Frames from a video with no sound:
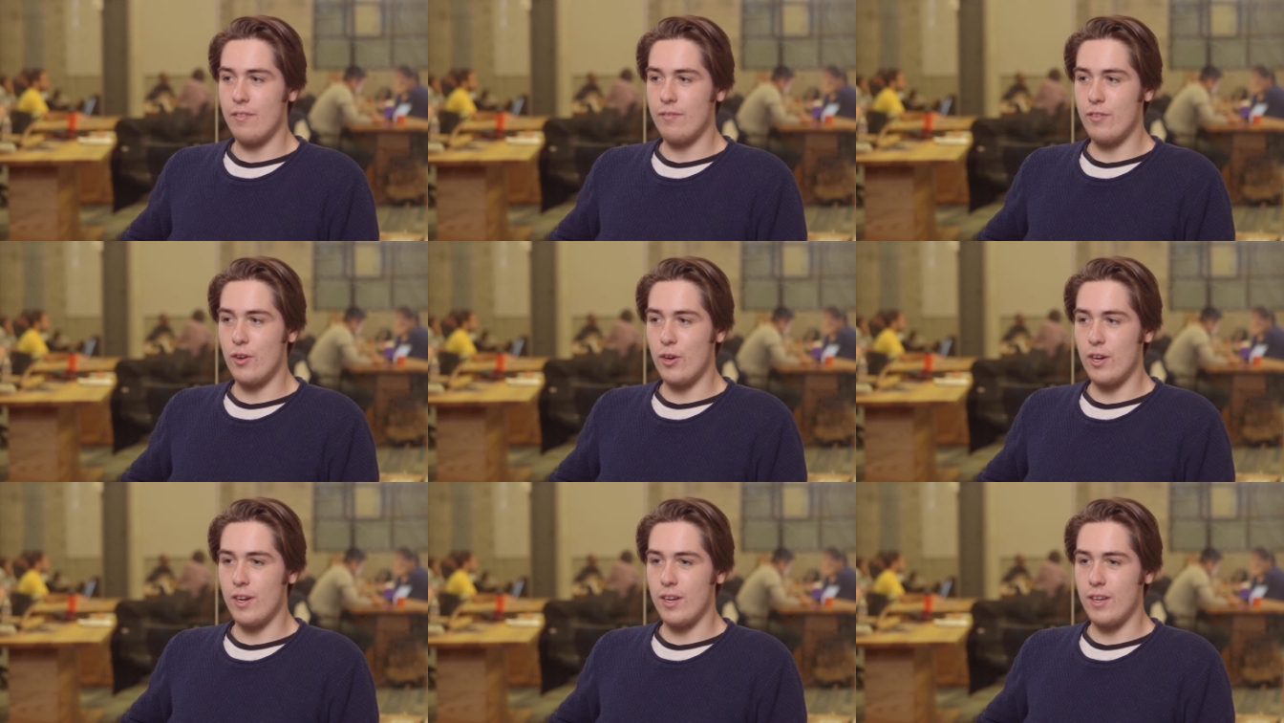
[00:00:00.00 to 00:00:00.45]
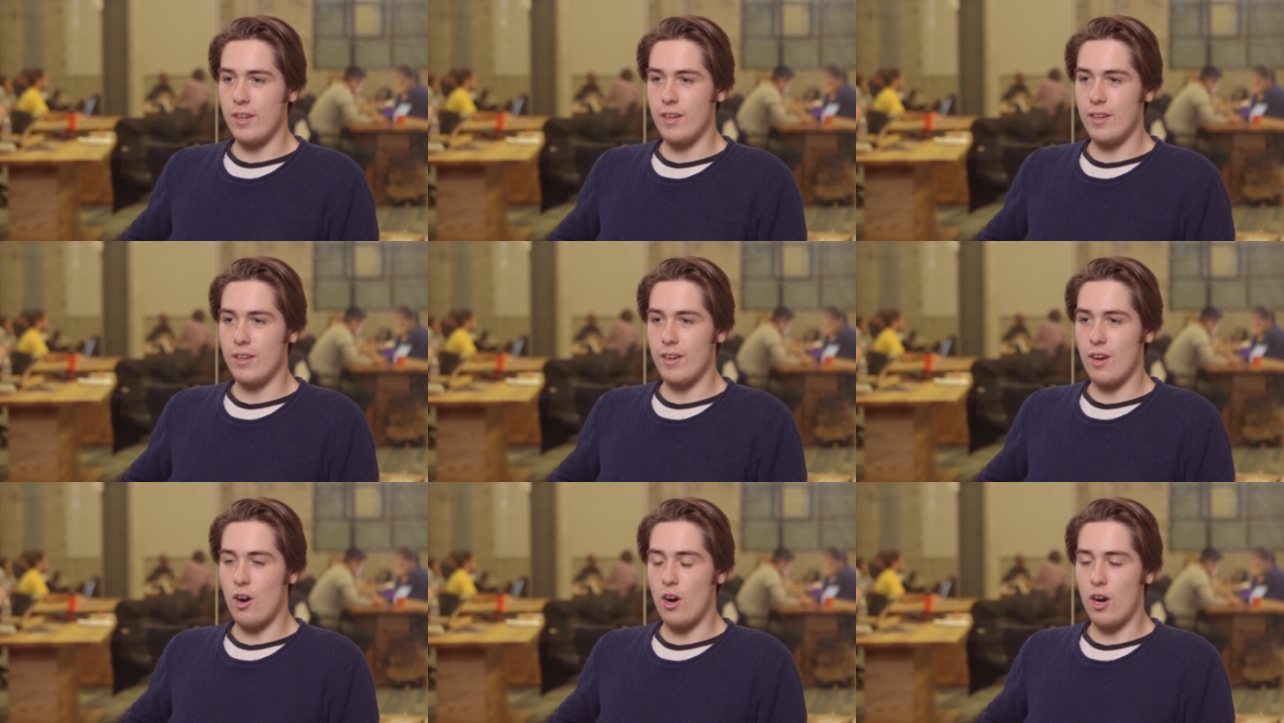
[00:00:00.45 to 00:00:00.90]

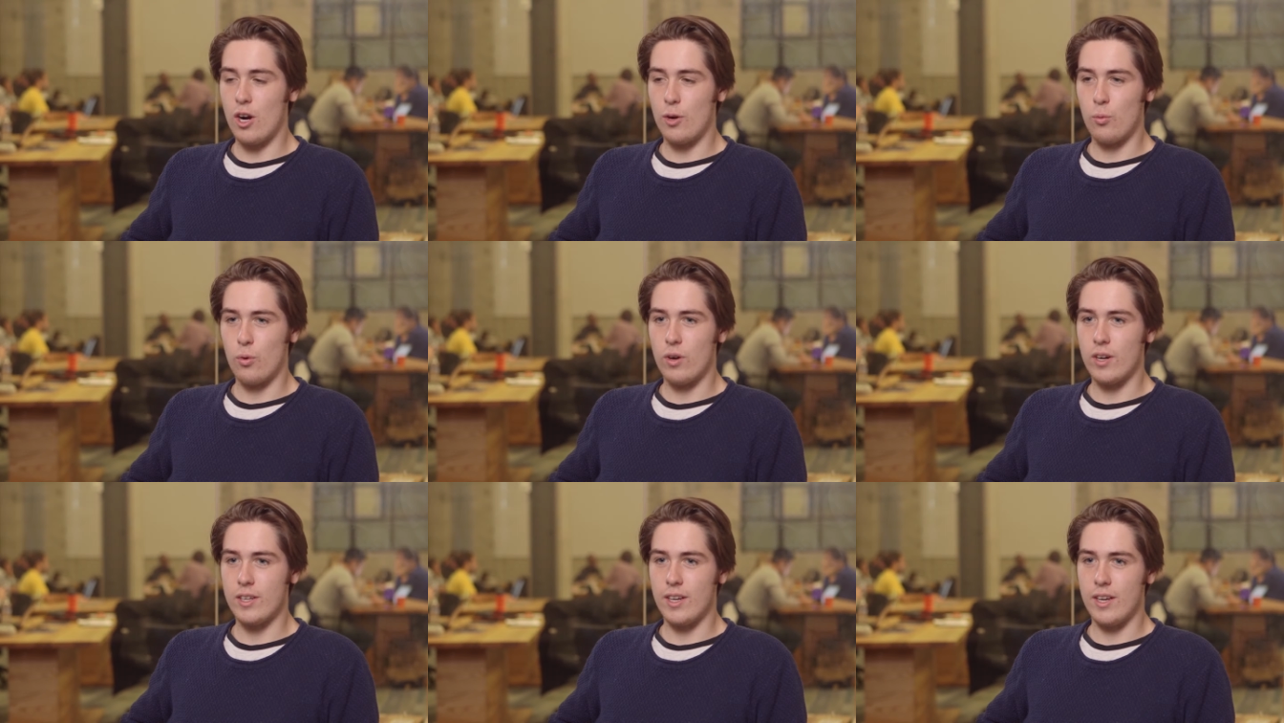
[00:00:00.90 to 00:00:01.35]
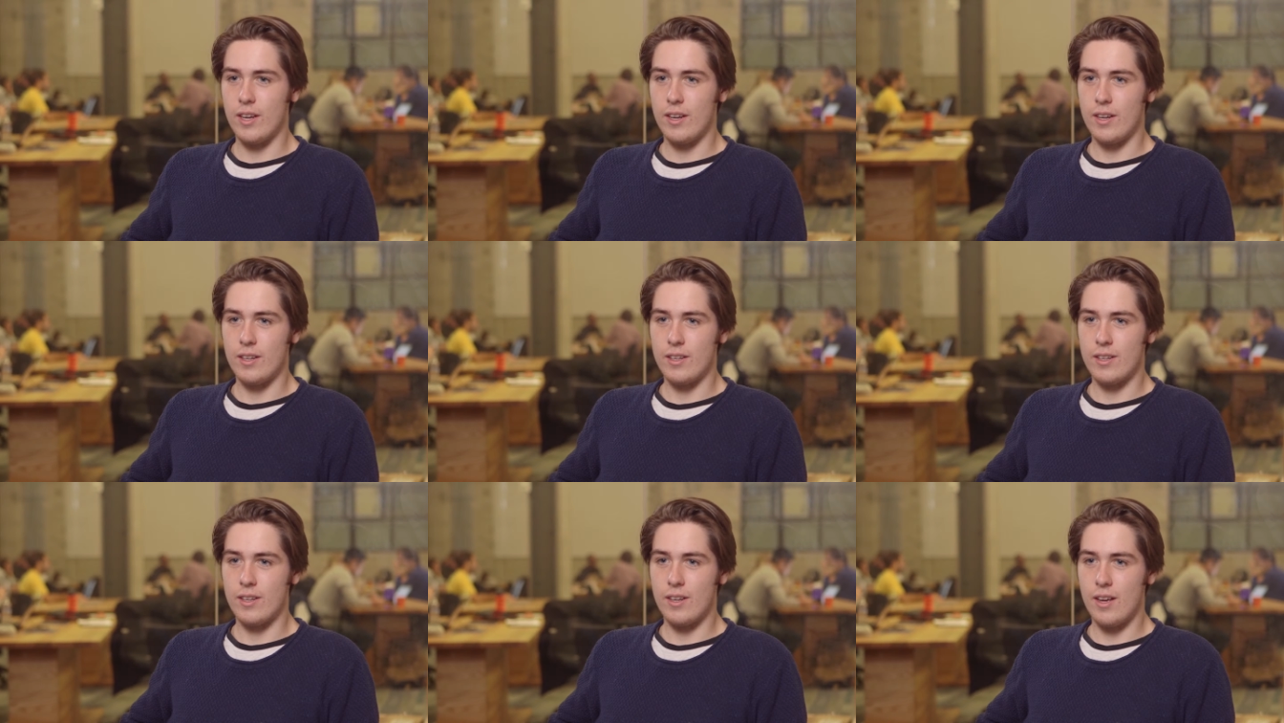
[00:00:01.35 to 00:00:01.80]
very
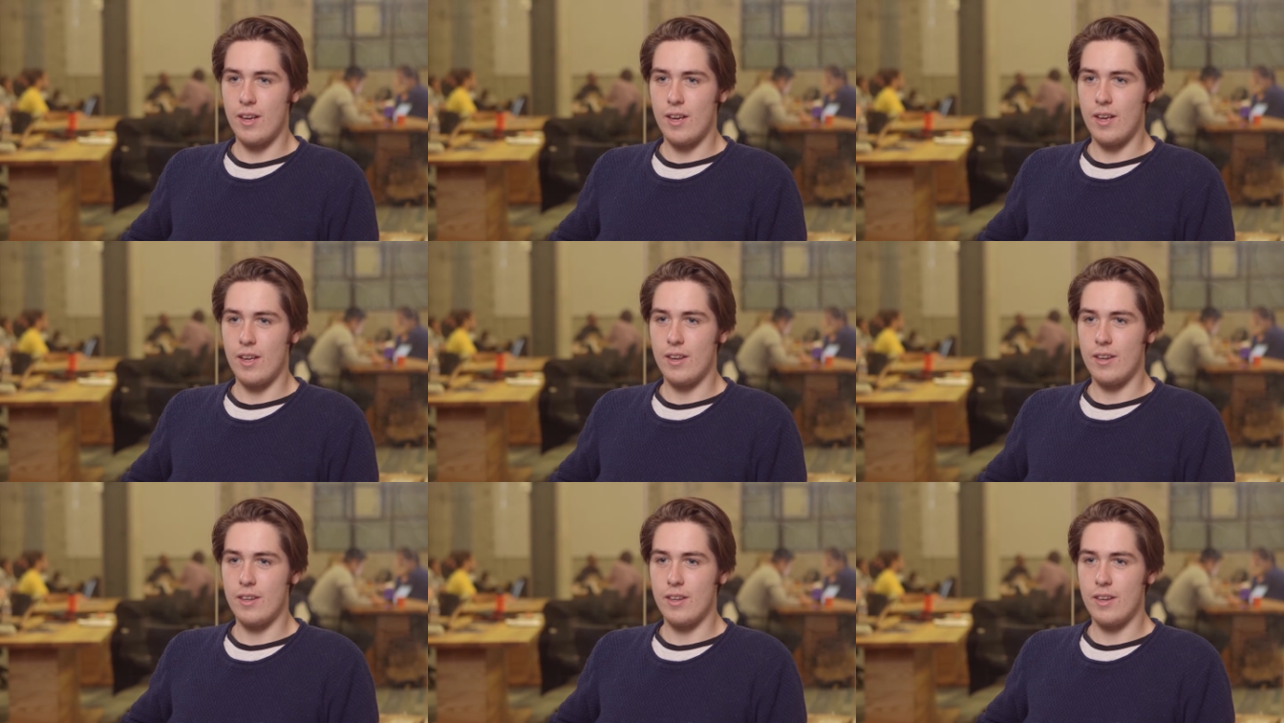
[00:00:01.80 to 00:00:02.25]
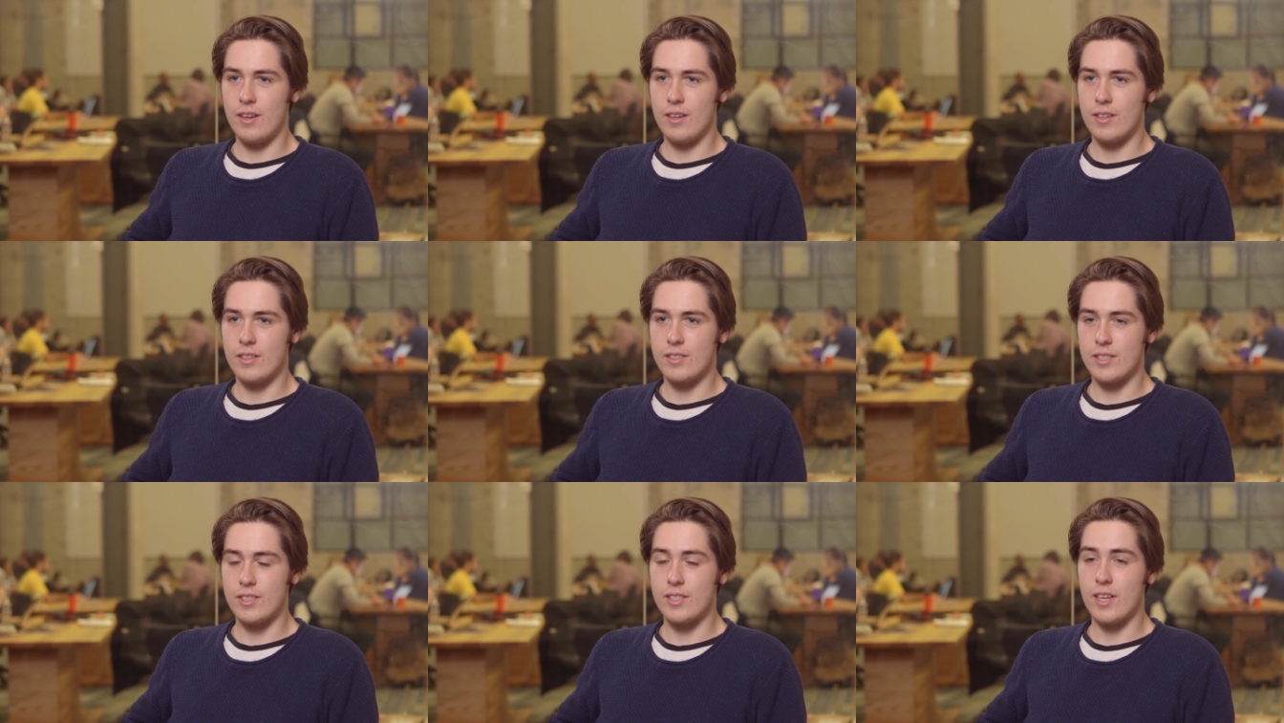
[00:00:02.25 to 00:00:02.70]
hardworking and
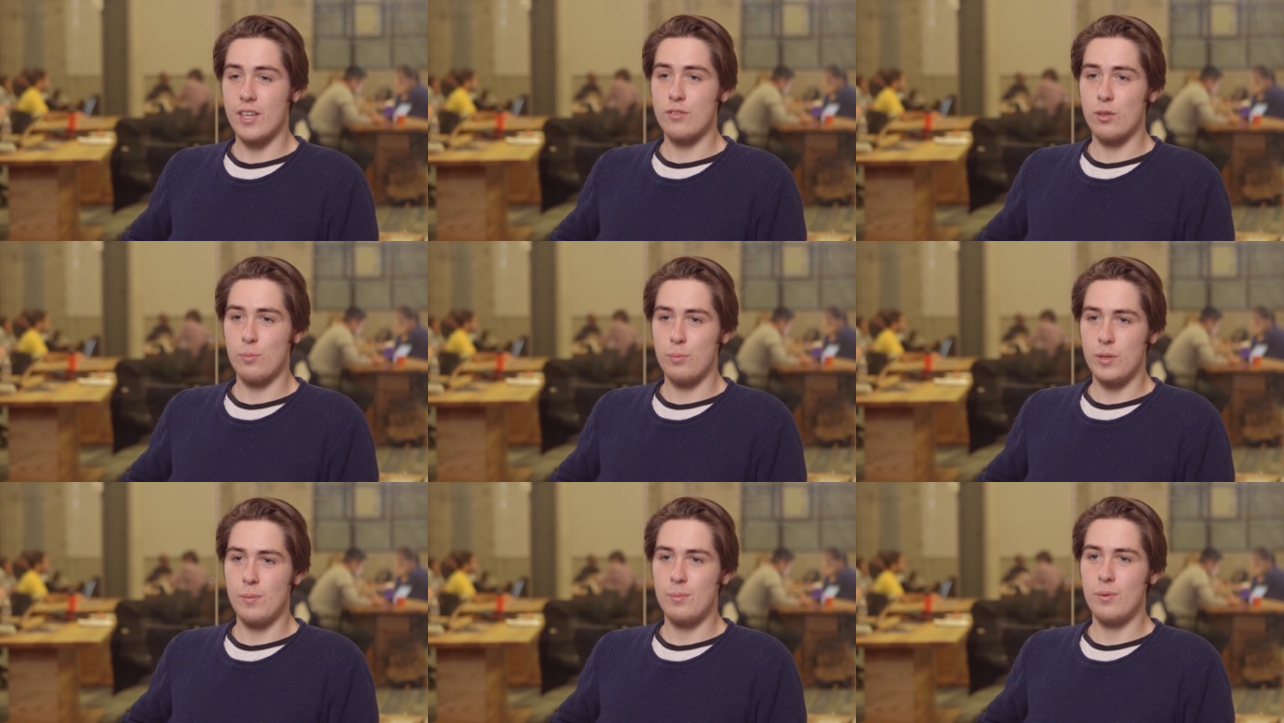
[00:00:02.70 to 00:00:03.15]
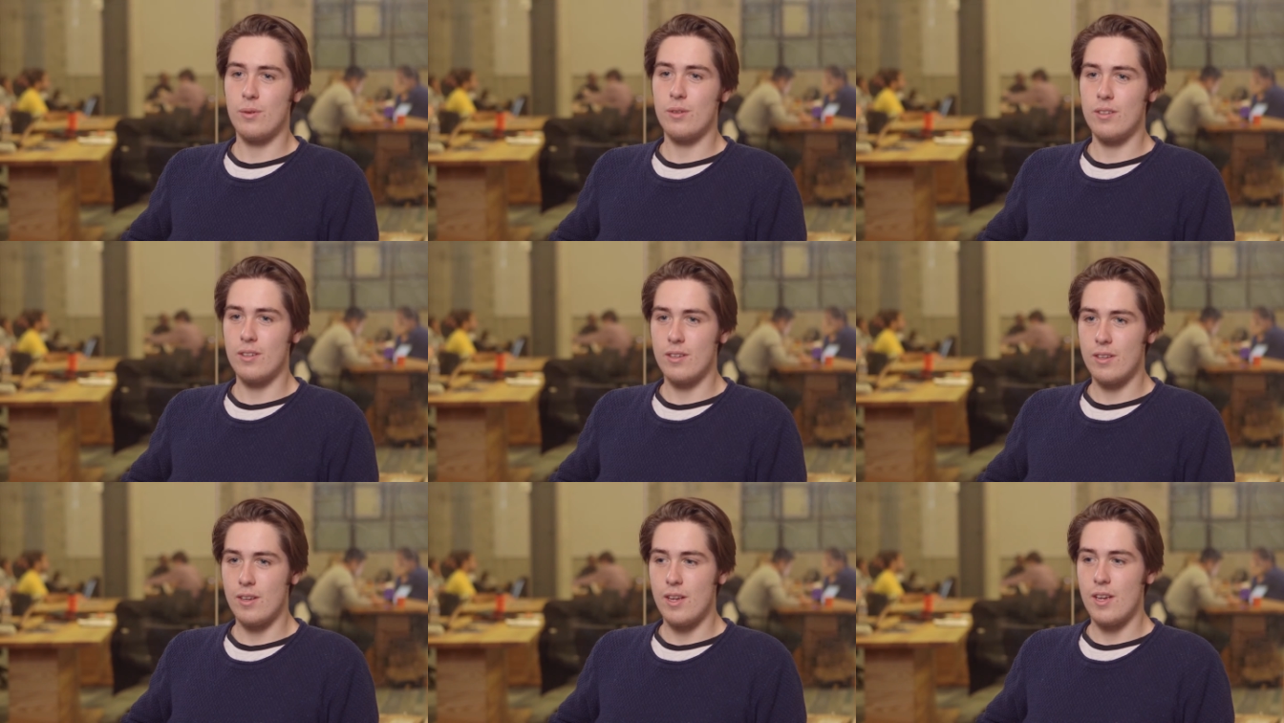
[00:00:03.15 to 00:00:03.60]
uh, successful people.